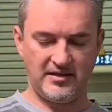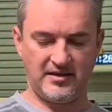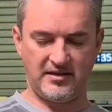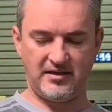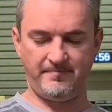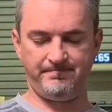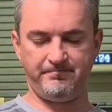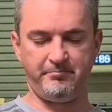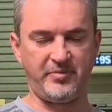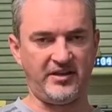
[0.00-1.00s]

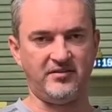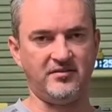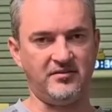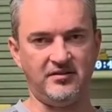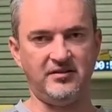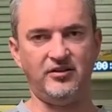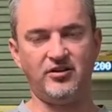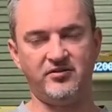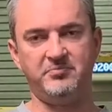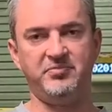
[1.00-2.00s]
but and a
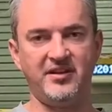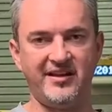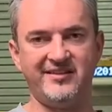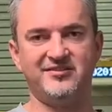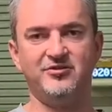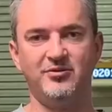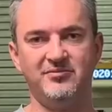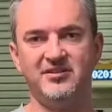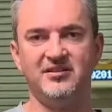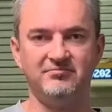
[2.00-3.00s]
lot of the players
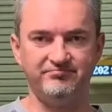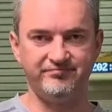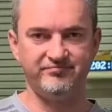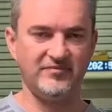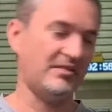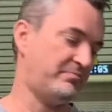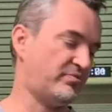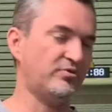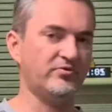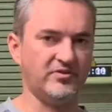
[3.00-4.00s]
normally
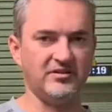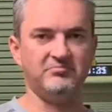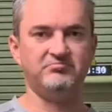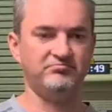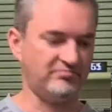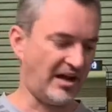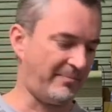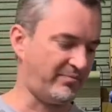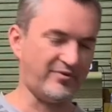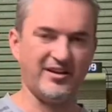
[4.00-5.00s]
improve it and
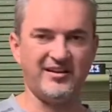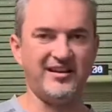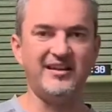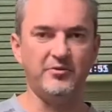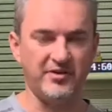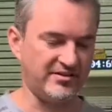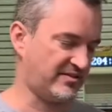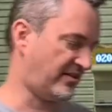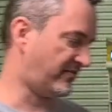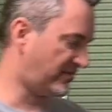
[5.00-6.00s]
upgrade it anyways
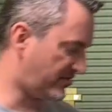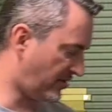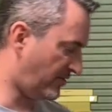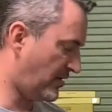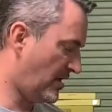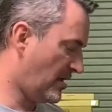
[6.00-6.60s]
after. So,